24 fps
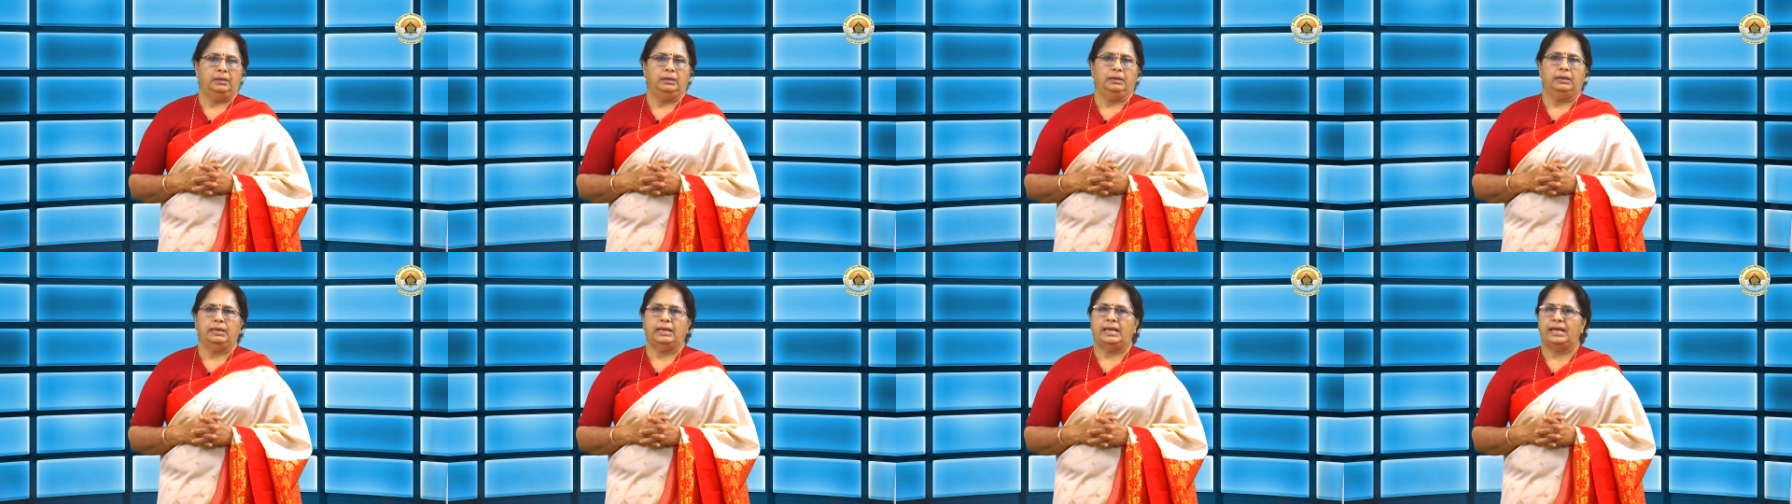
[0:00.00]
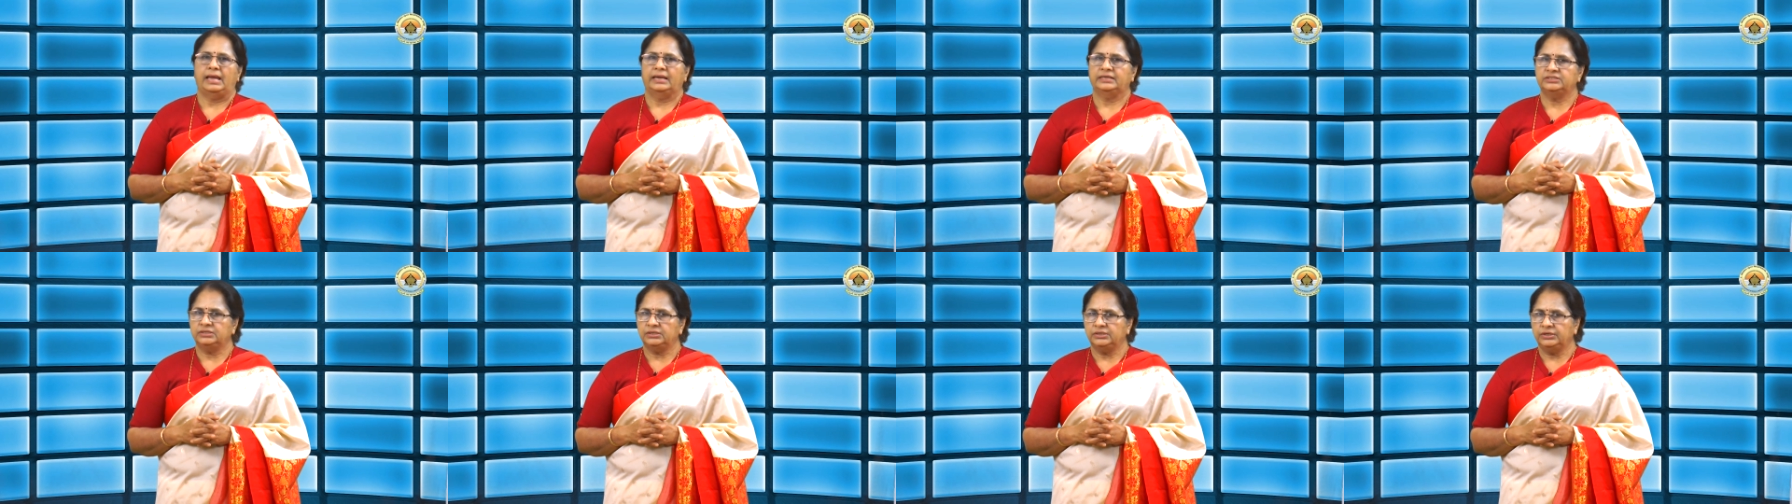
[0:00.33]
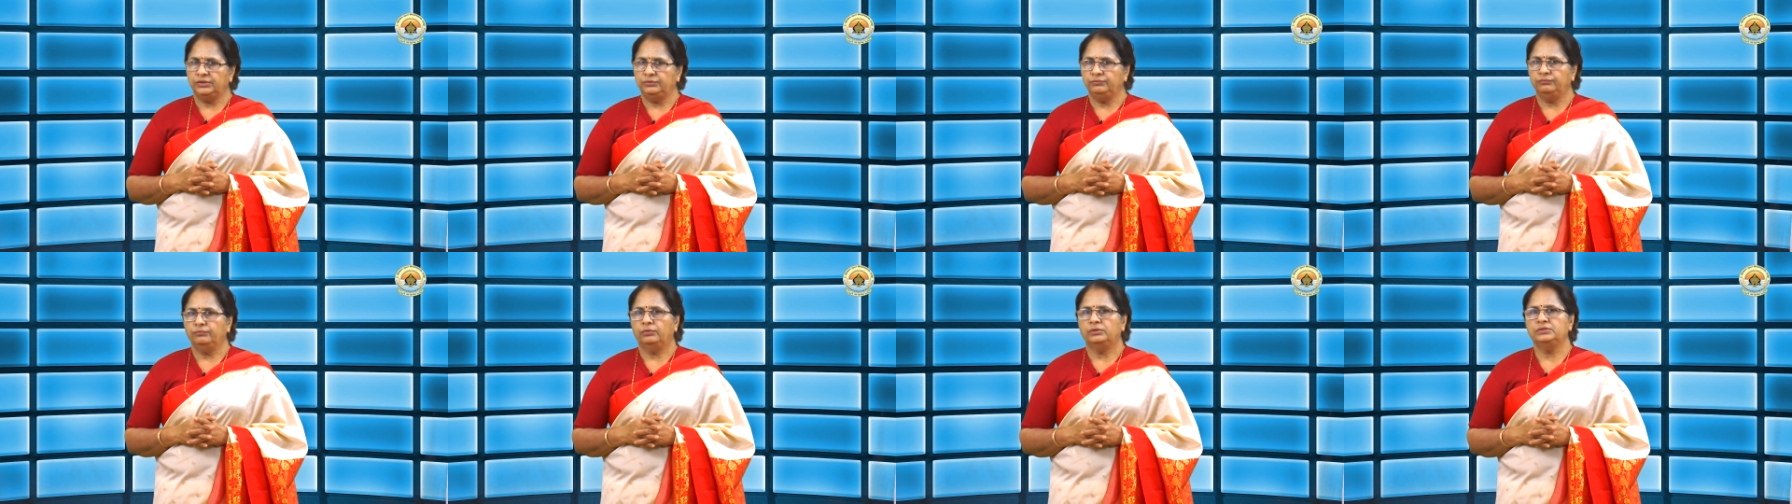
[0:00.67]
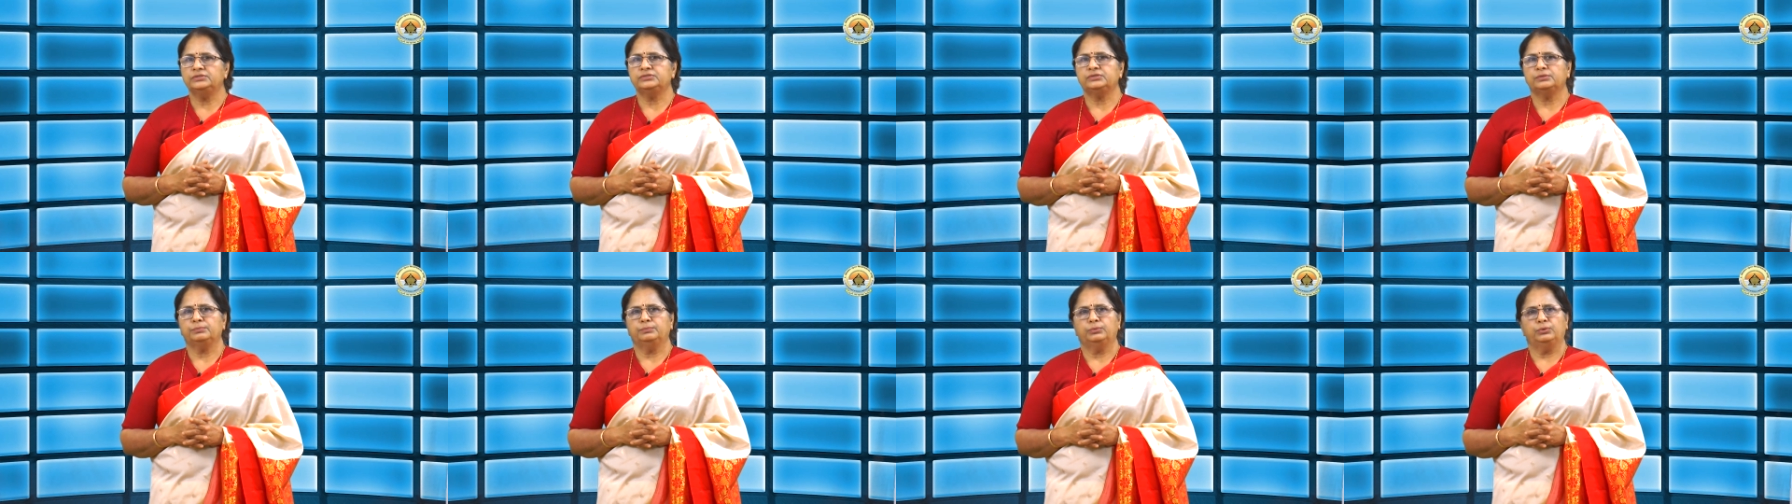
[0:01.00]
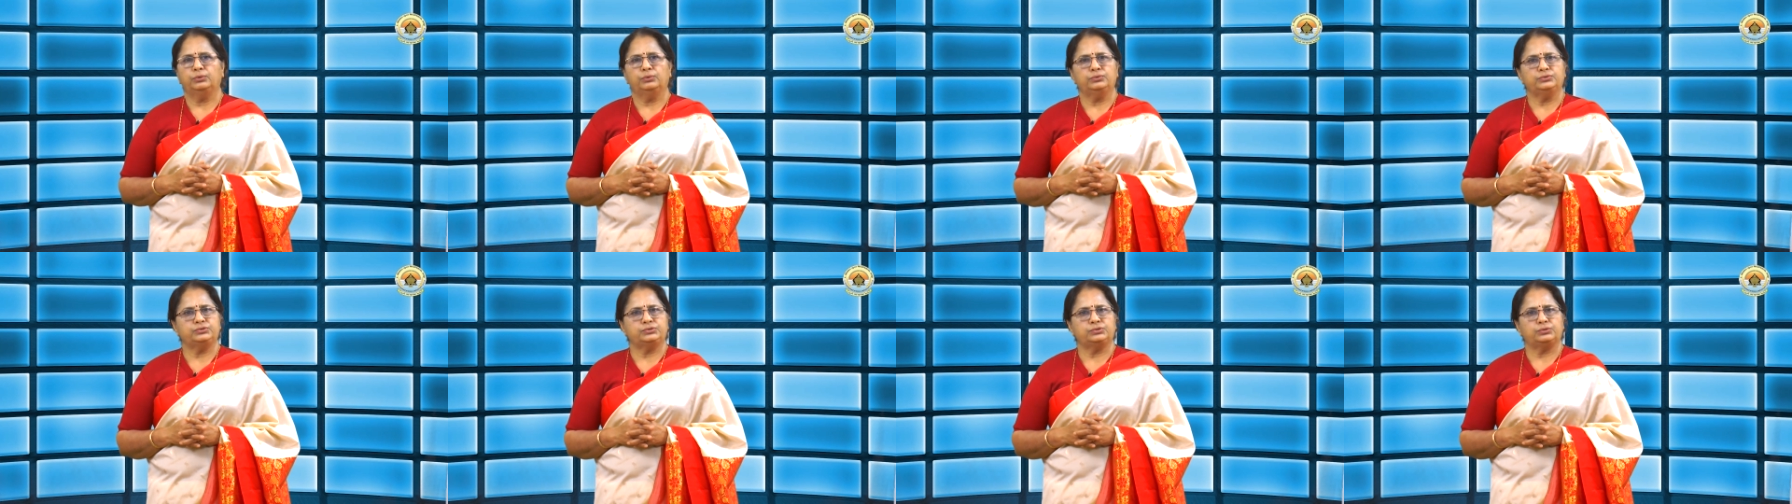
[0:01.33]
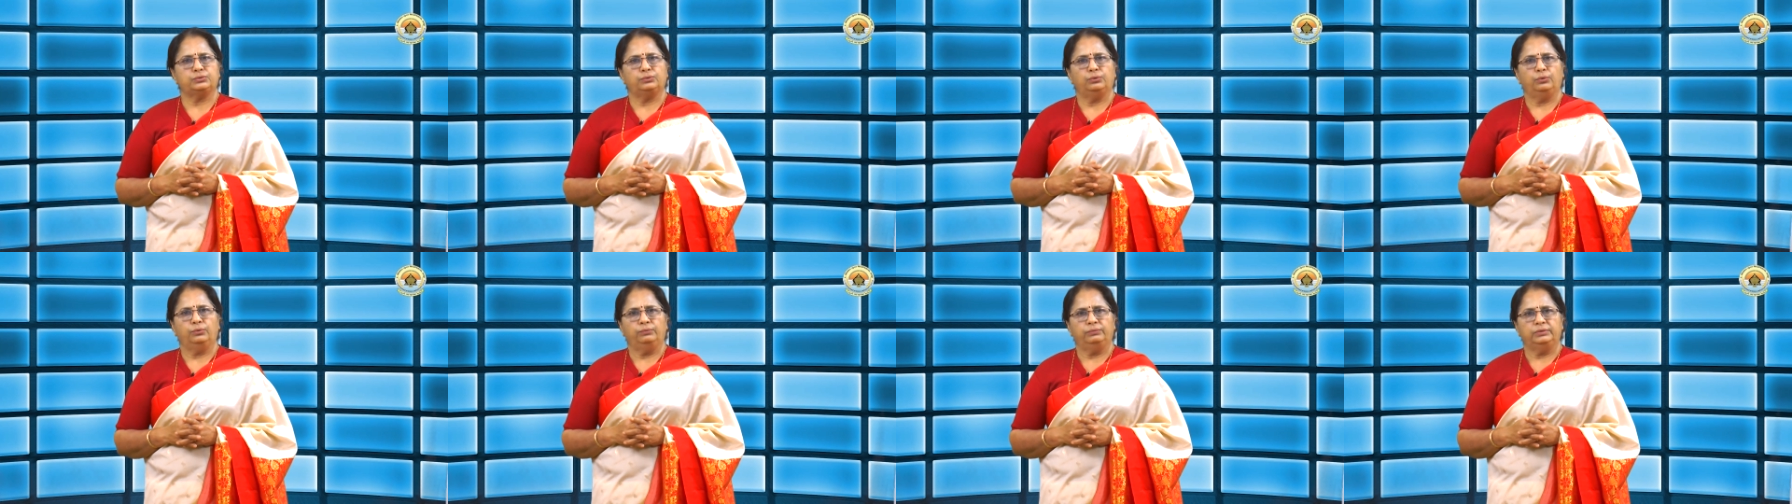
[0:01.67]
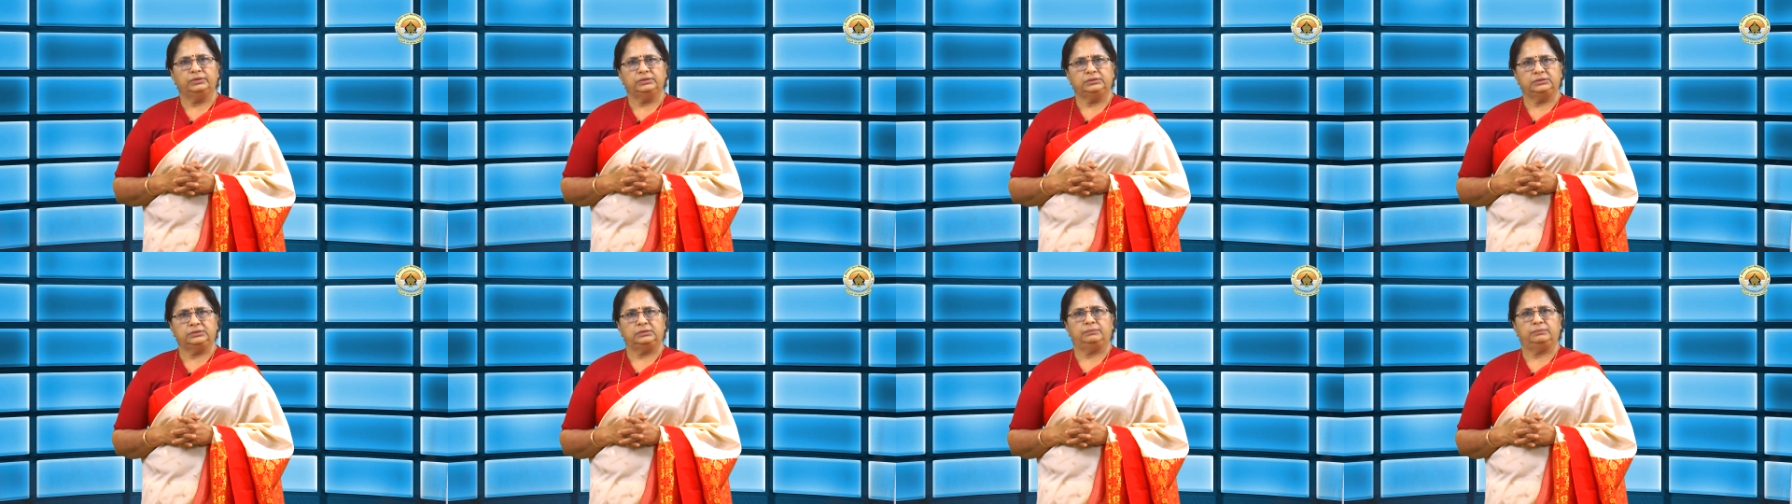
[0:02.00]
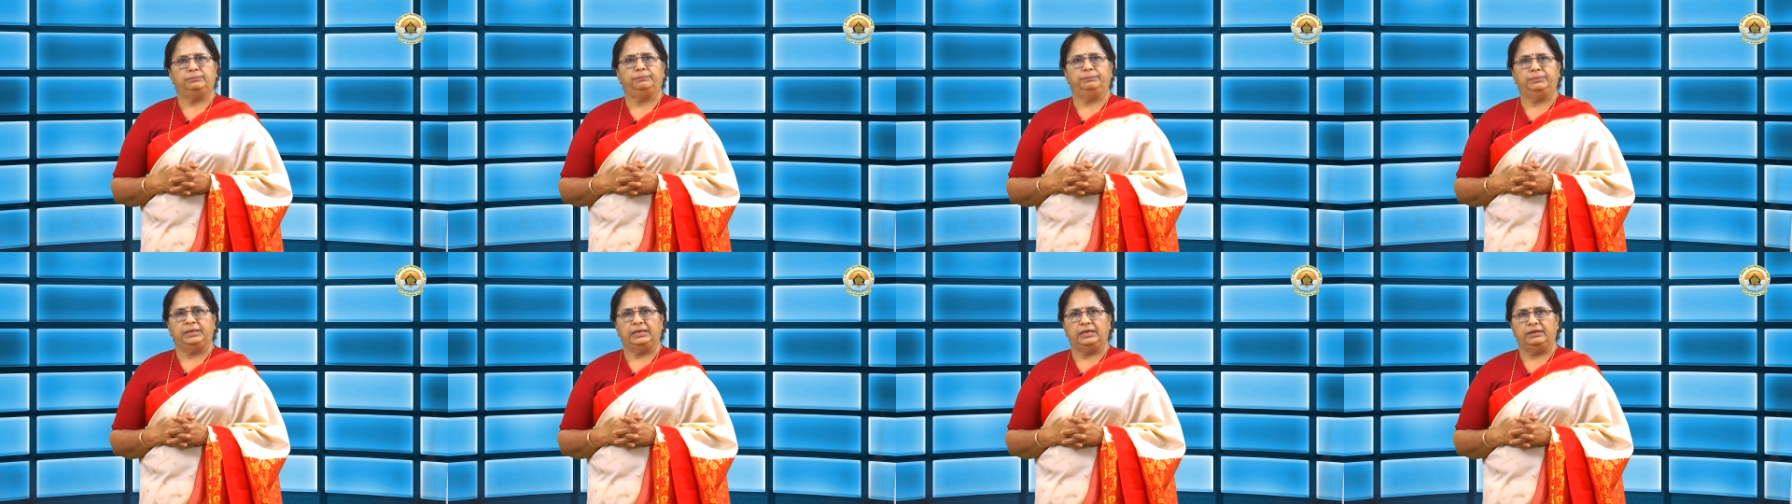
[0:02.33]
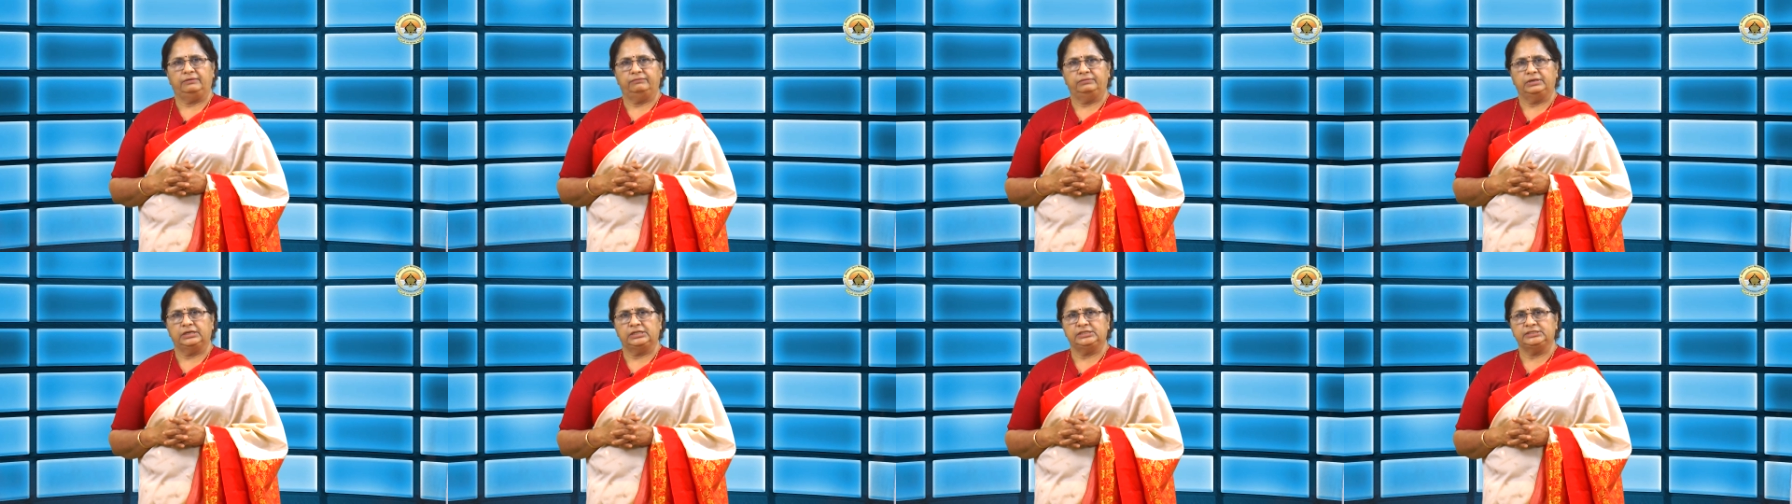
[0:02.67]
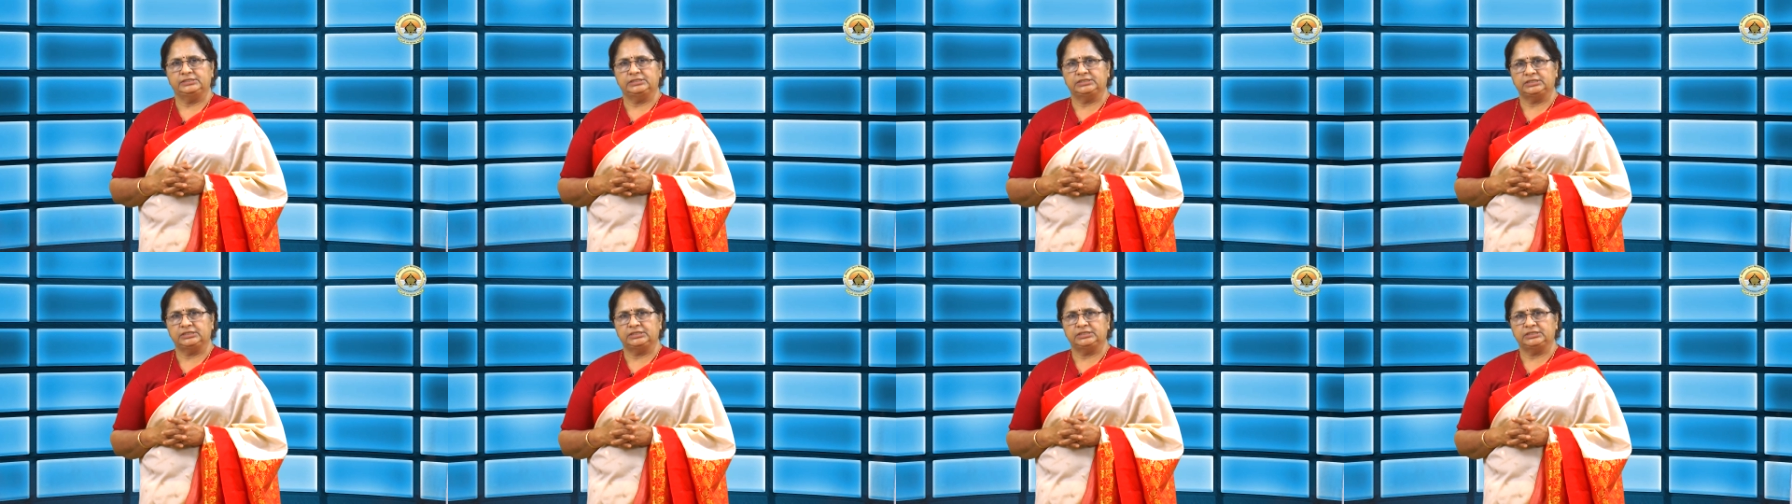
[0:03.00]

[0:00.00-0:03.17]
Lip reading: Action involves the most overt behavioral